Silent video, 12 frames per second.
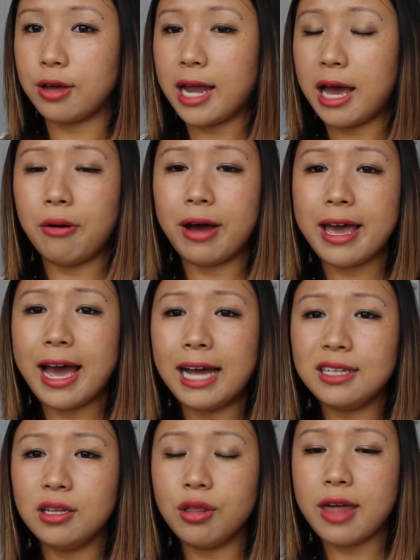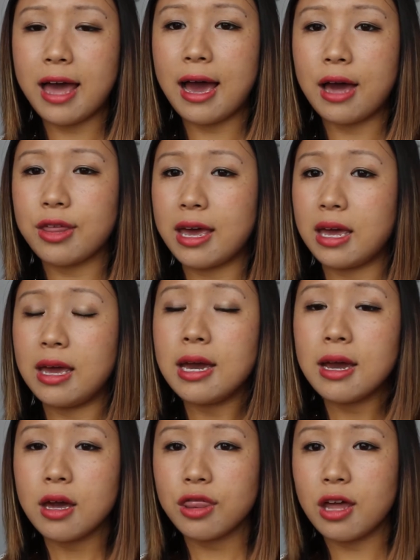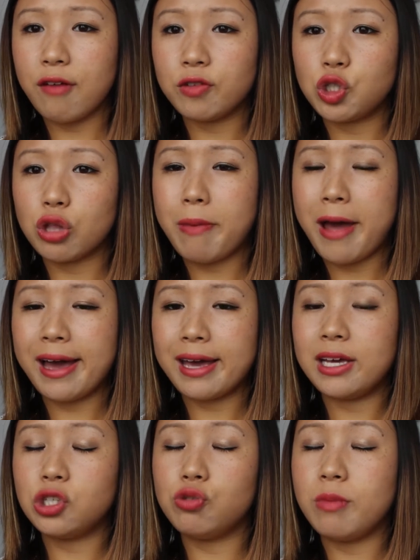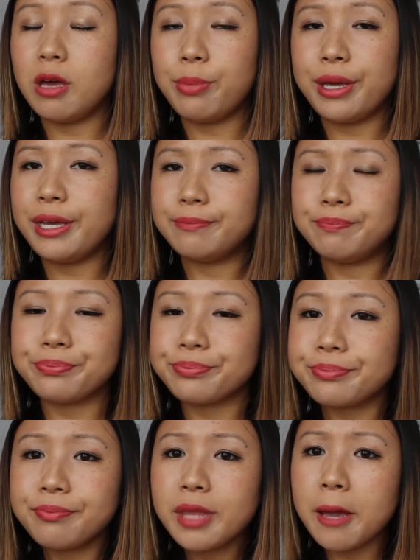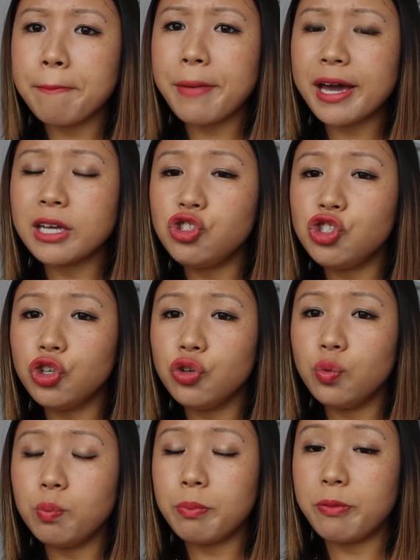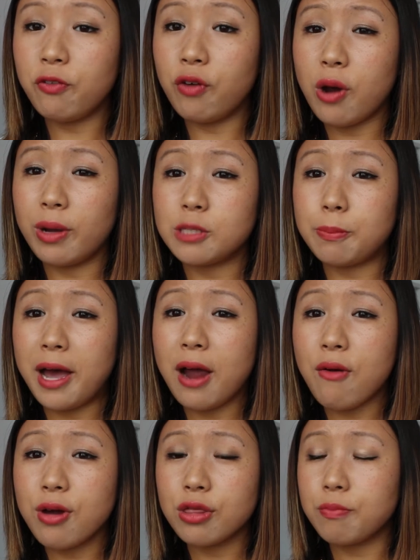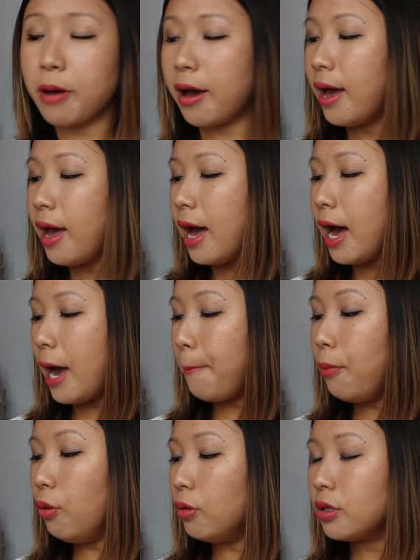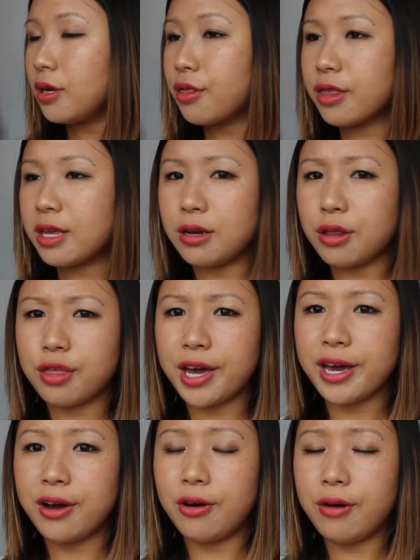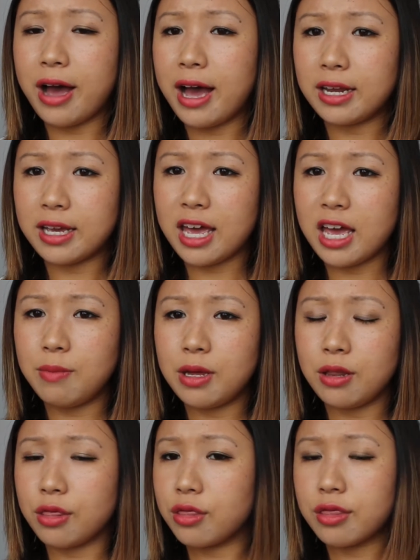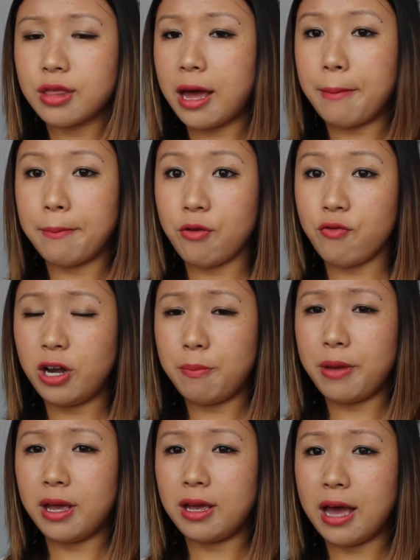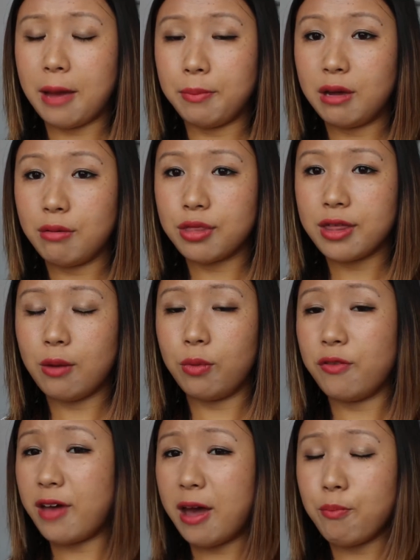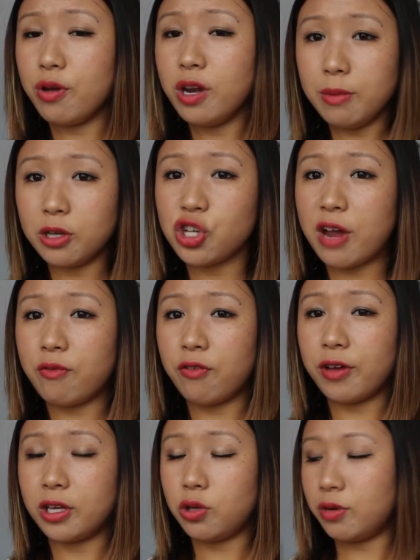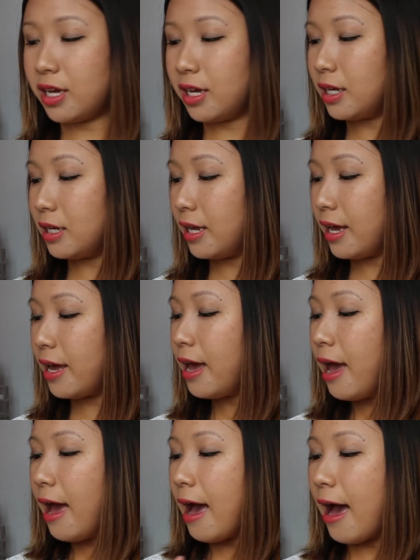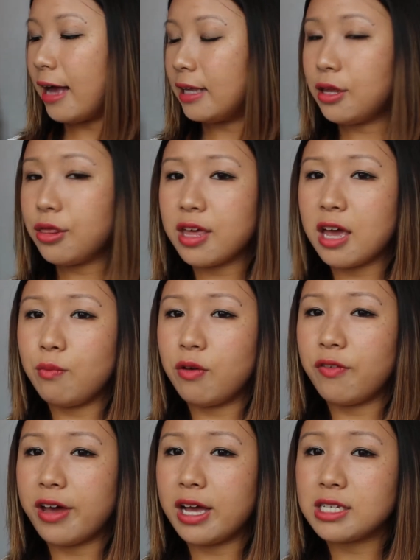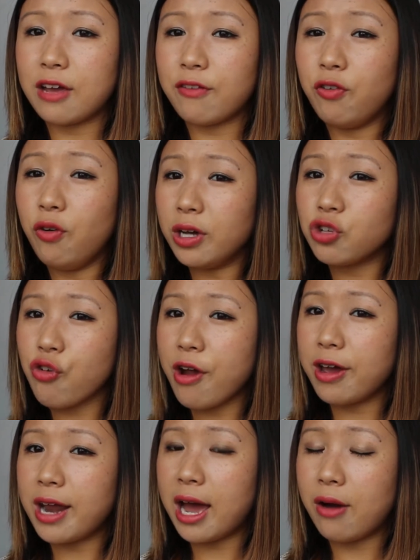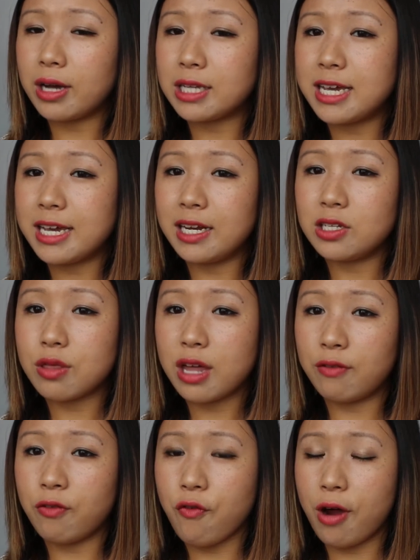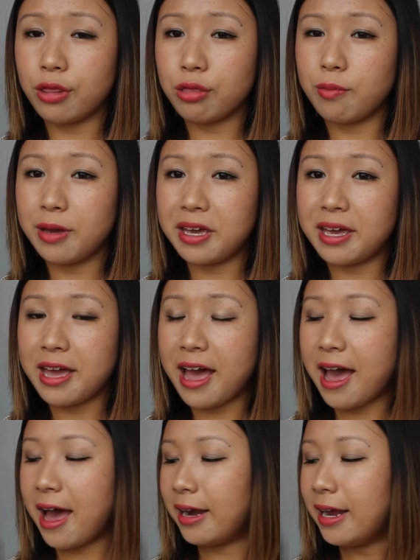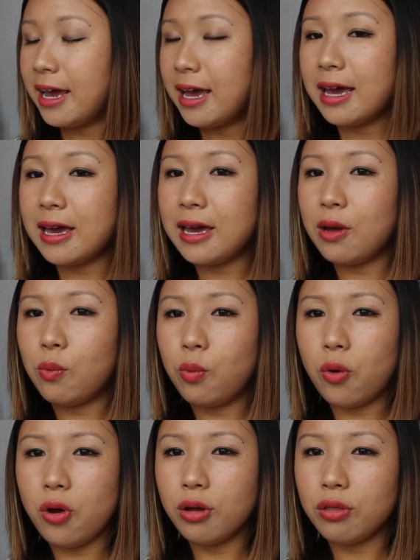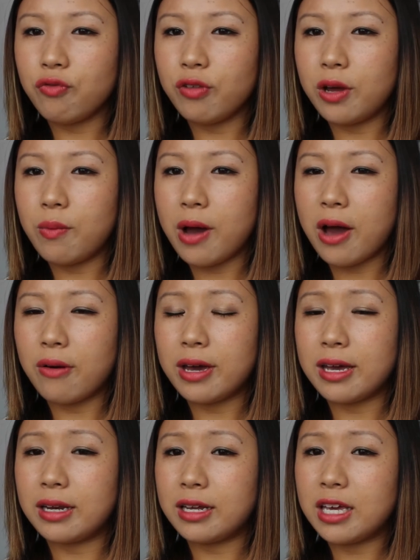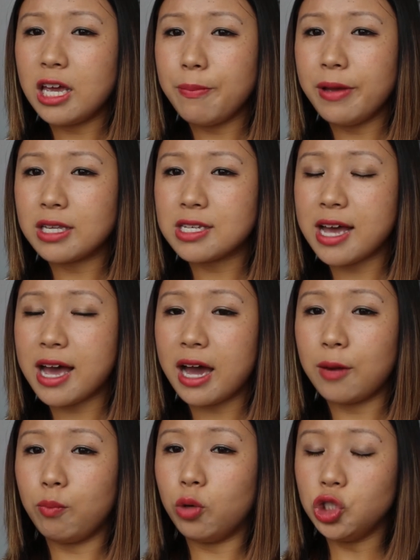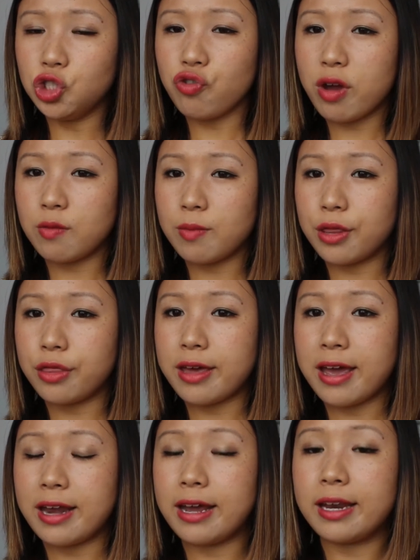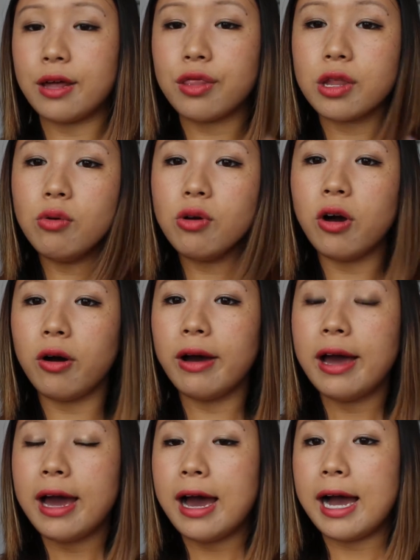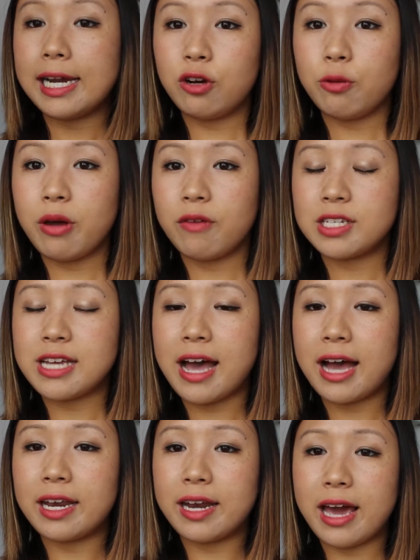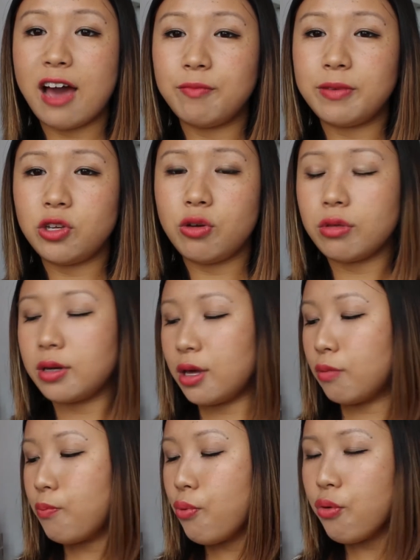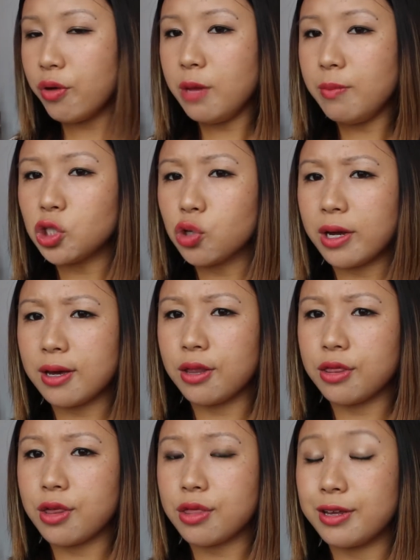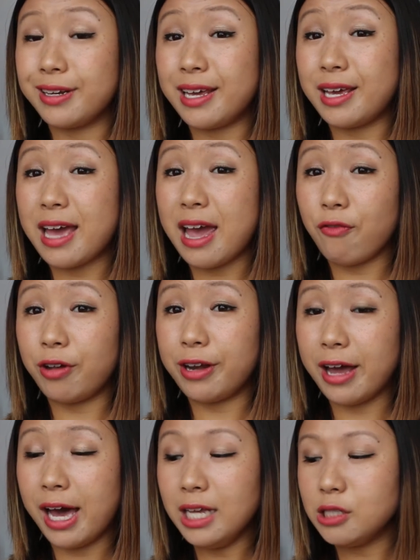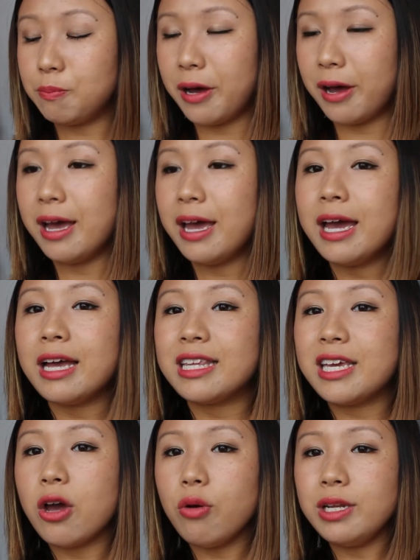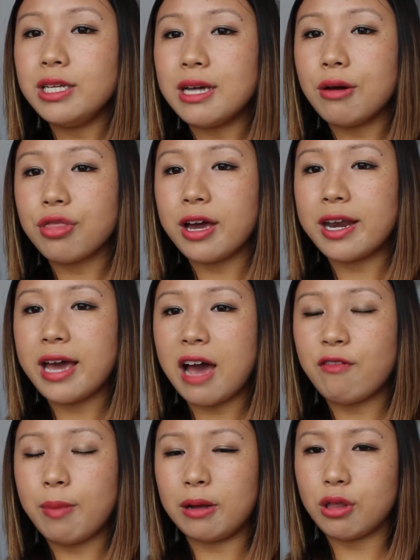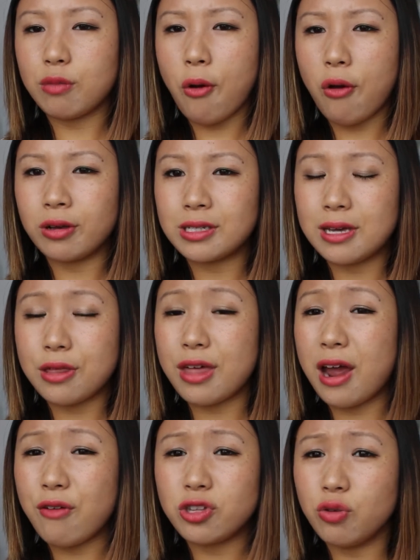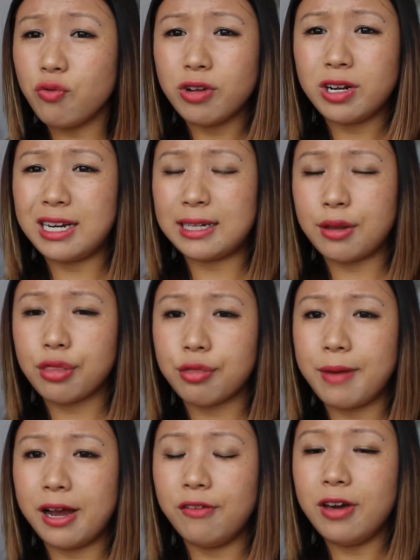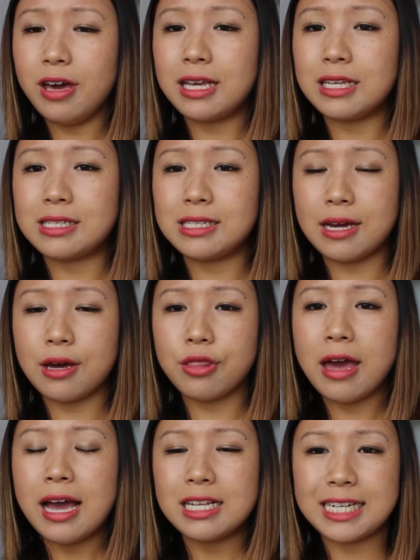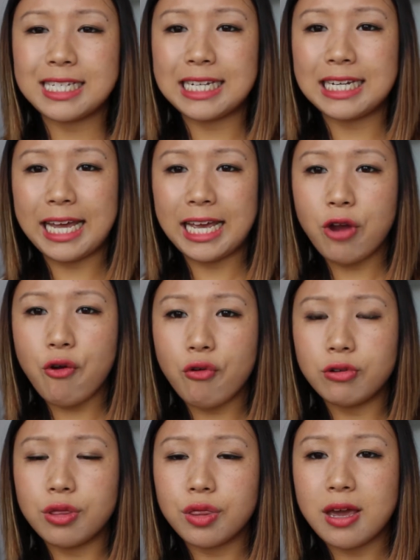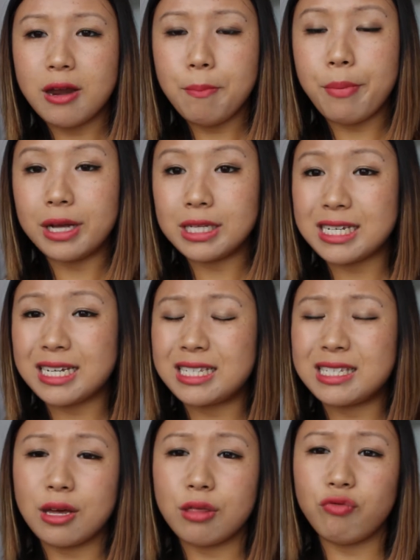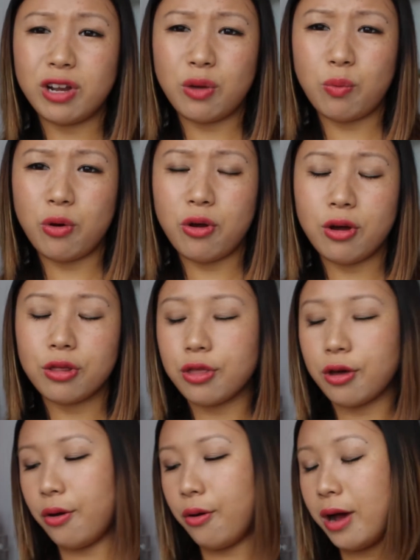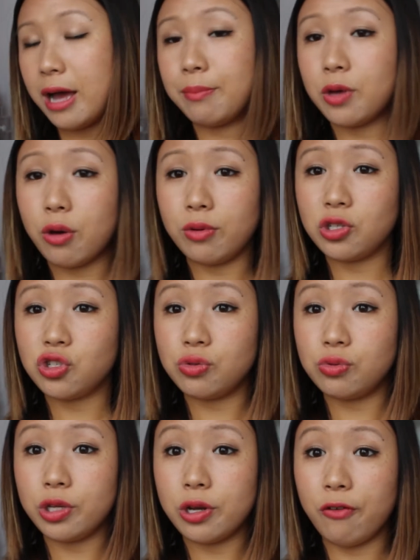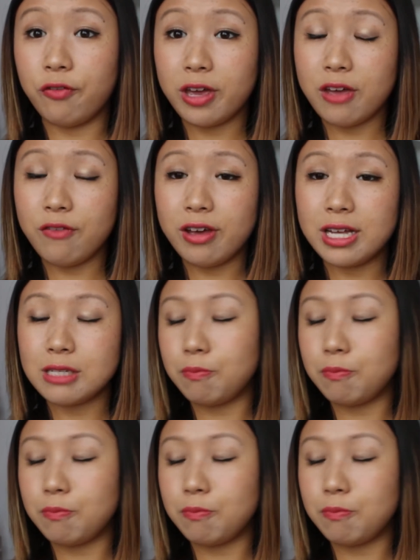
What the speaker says: Now, I had this as a suffragist package maybe back in June before I went to Paris, but I bought this in sale and it came in a really big gift set with pretty much everything you need in there, and this came with it. I thought I'd try it out. I'd taken it to South of France for me, and it works really well in keeping a tan, moisturising my skin, and I still got a little bit of a tan, and I have been using this pretty much quite consistently every night. But the only downside I have about this product is I don't really like the smell of it. It does tend to linger on your skin, but it does really work, so I'm going to, you know, forgive it.